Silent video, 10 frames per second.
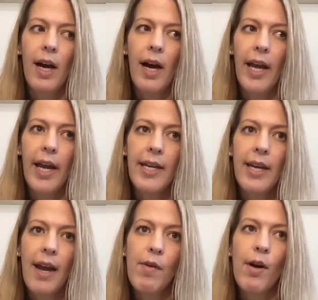had
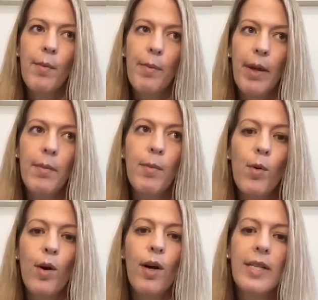never been
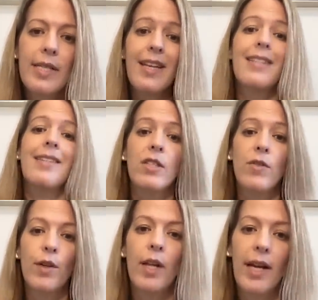more
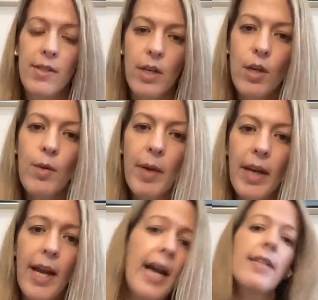successful as a human